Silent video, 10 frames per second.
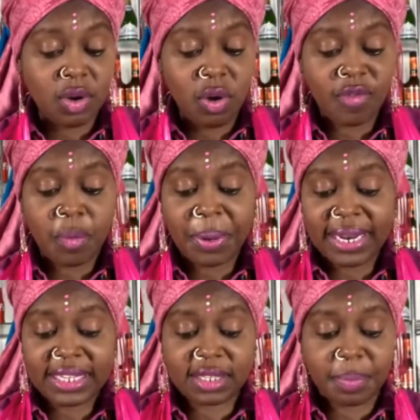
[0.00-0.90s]
Louisville
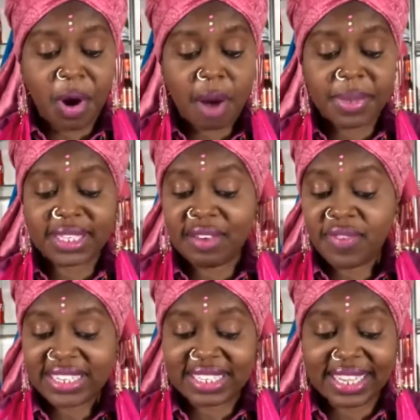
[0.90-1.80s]
Police Department's
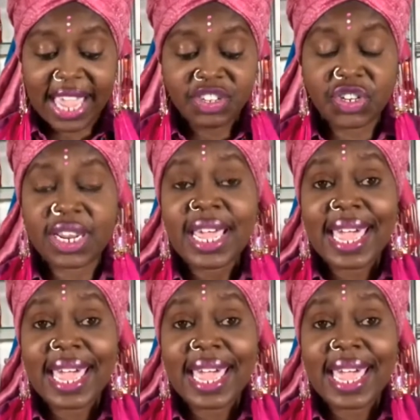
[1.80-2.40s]
investigation